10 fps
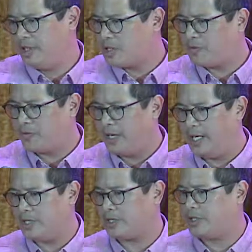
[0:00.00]
this
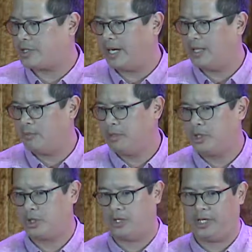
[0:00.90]
phrase, the silent
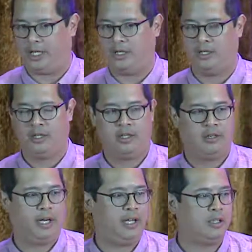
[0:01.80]
majority,
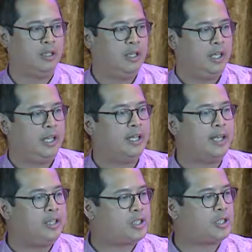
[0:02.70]
right? In
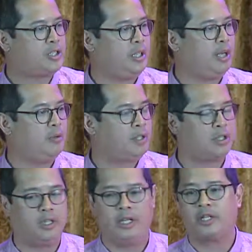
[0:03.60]
1968,
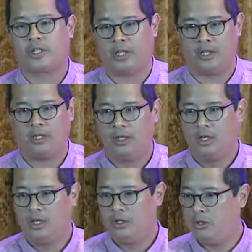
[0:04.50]
Richard Nixon
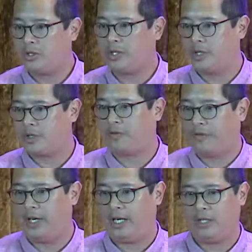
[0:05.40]
used this
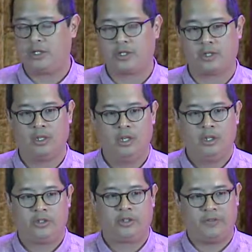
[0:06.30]
phrase
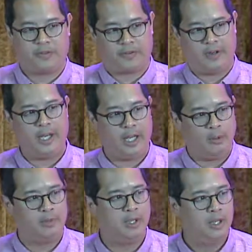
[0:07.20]
to
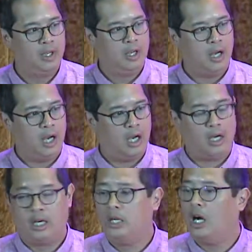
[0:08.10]
frame
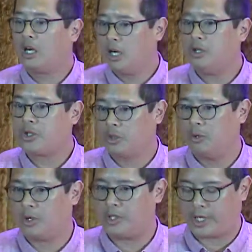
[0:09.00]
a culture
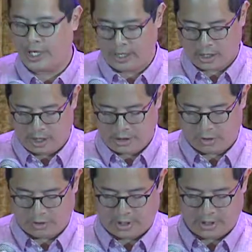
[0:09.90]
wars, a kind of culture
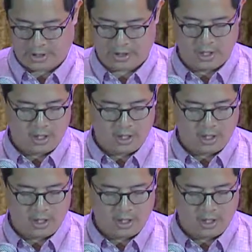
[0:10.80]
wars.